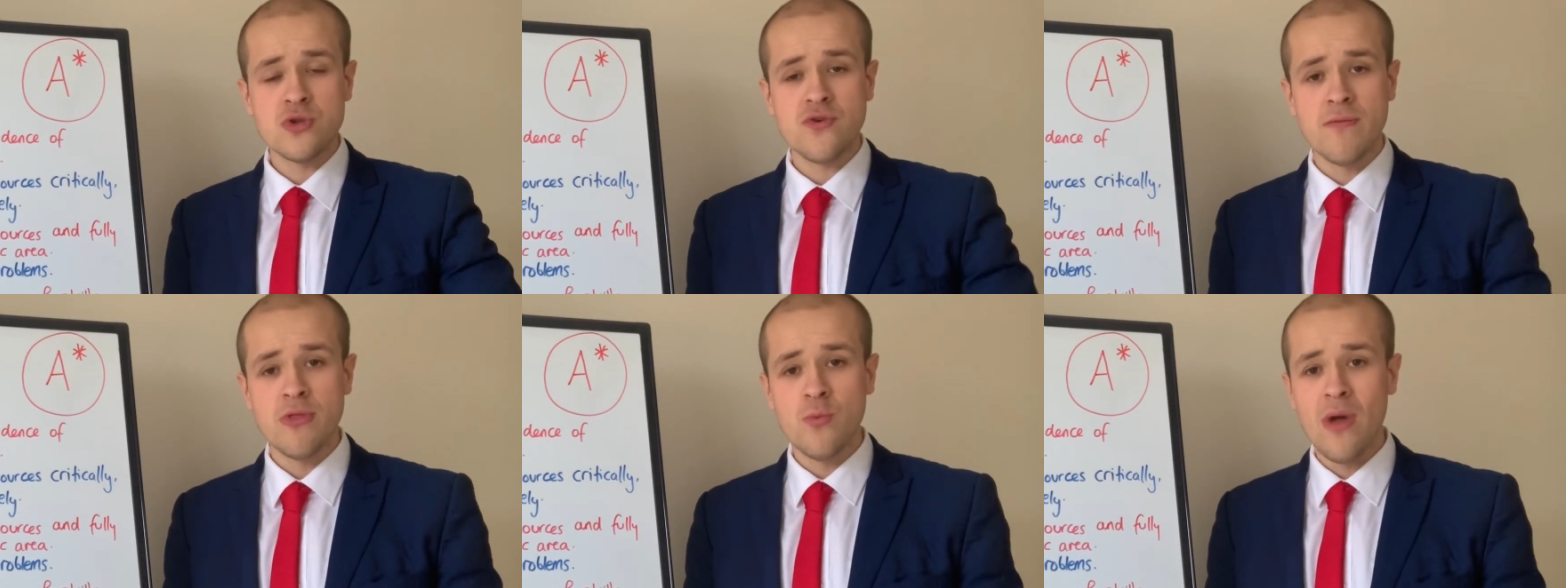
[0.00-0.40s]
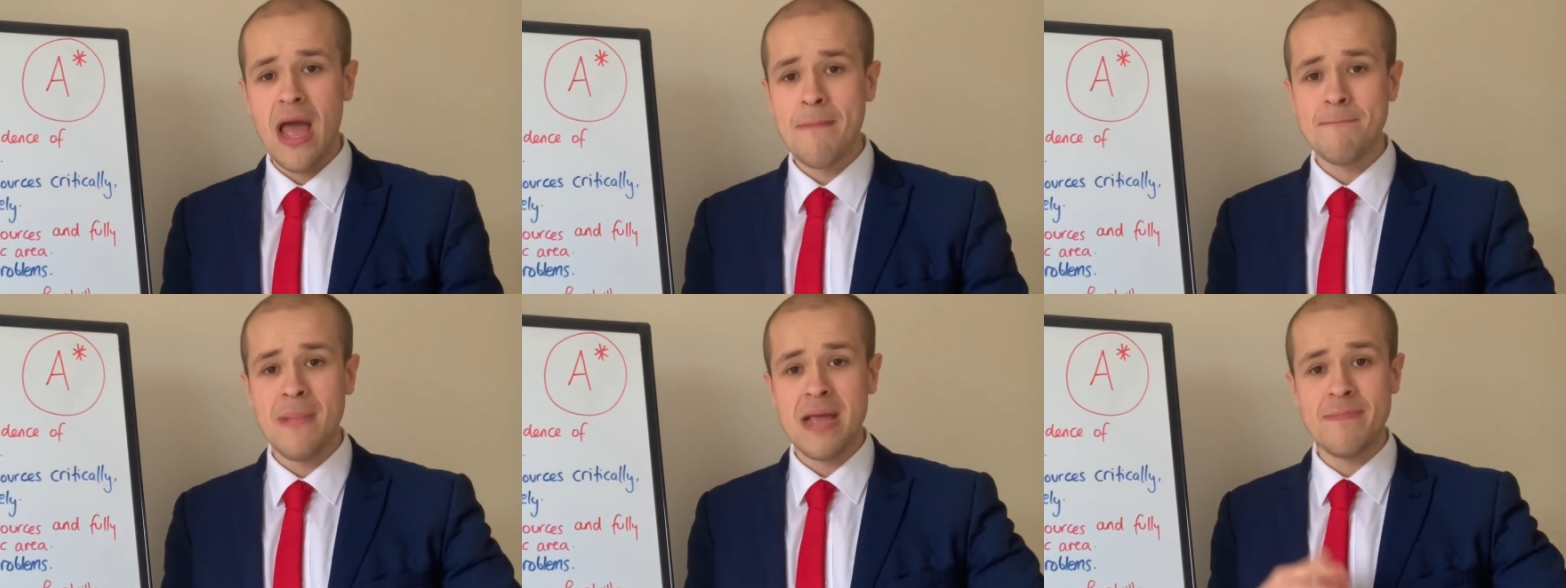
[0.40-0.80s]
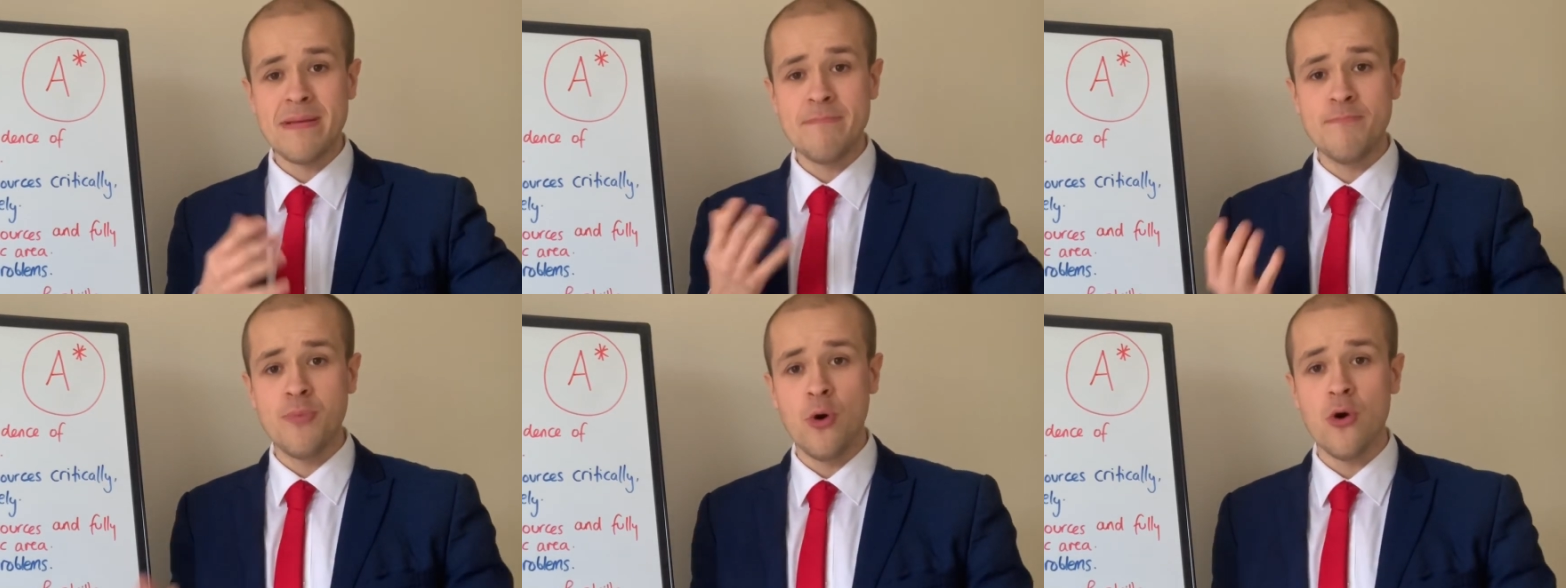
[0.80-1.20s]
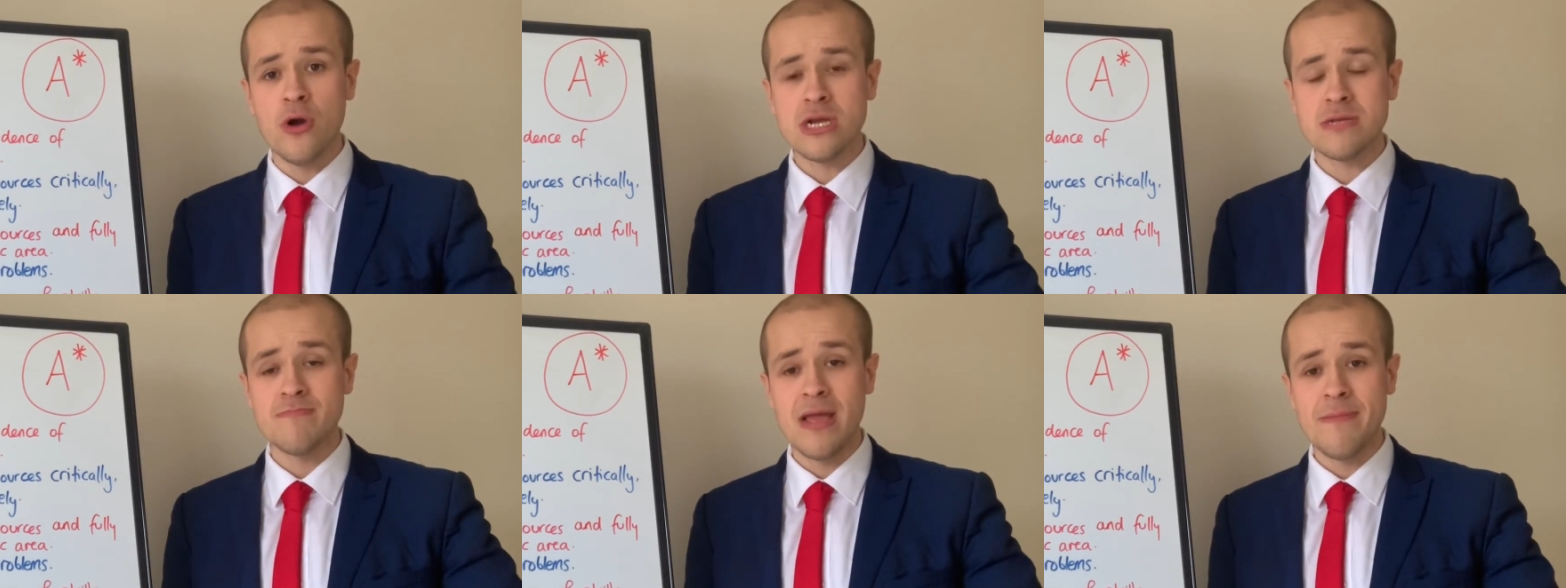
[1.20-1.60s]
from the web, maybe
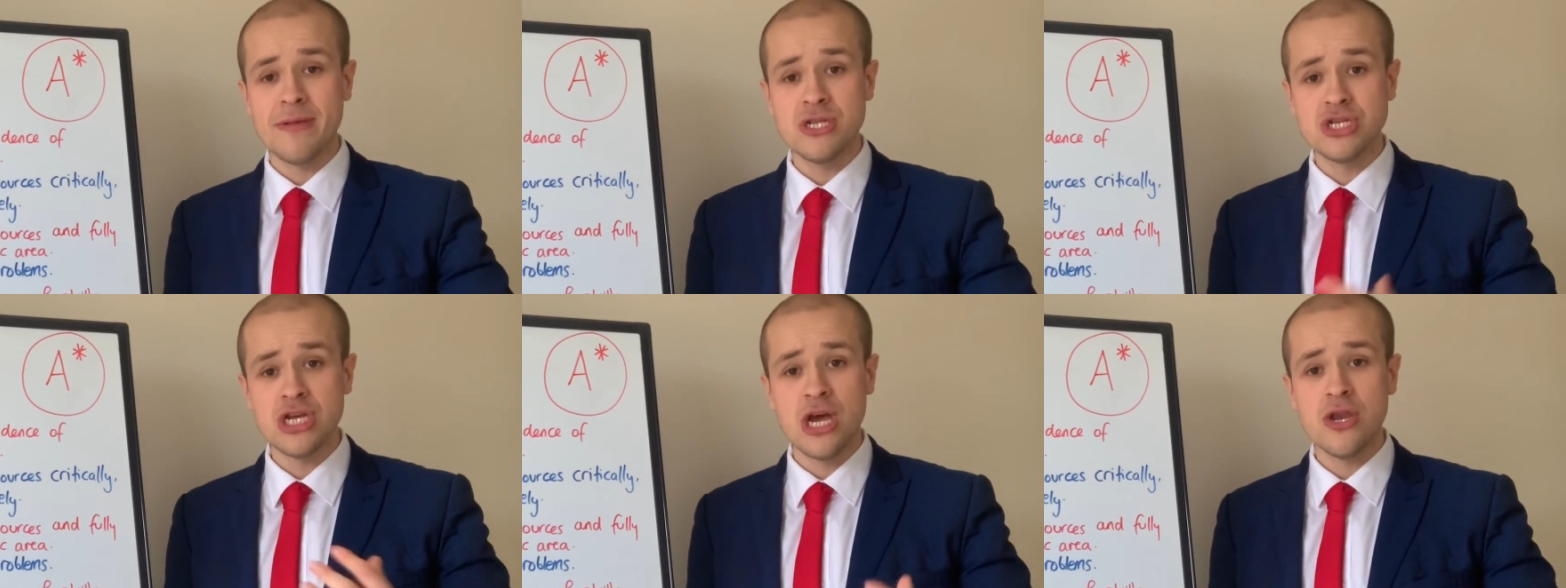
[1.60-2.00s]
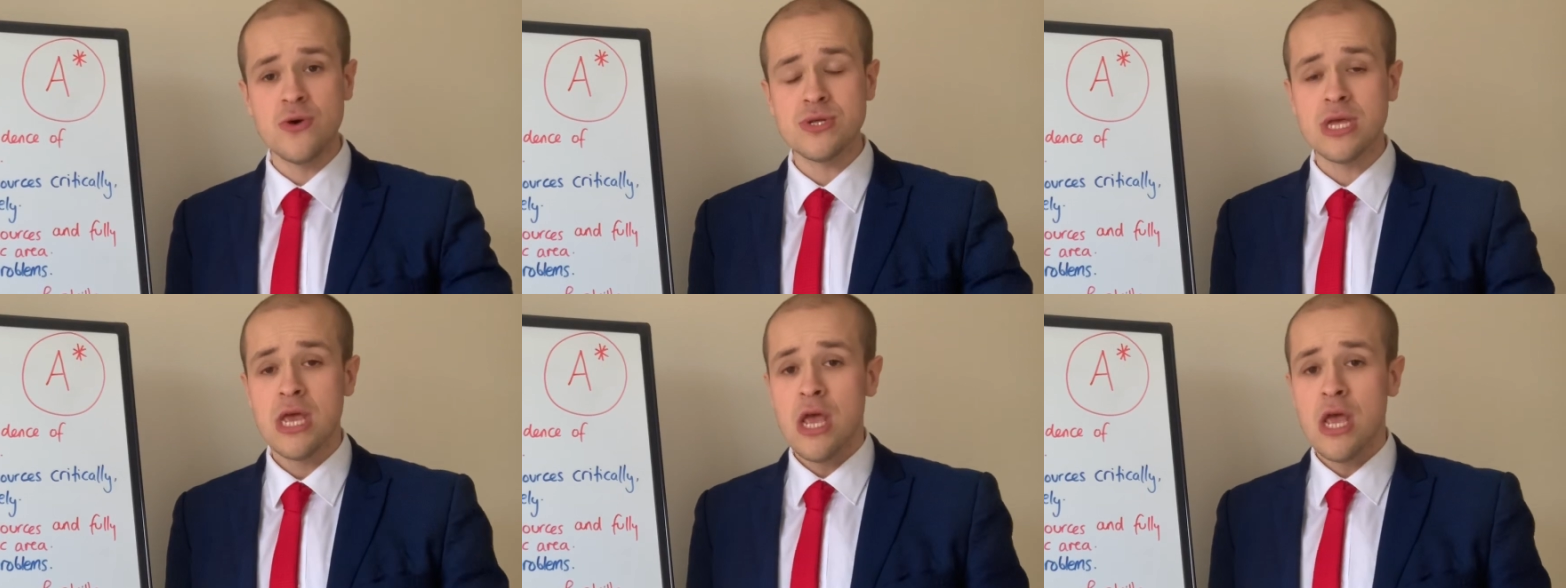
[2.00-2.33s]
books, maybe journals,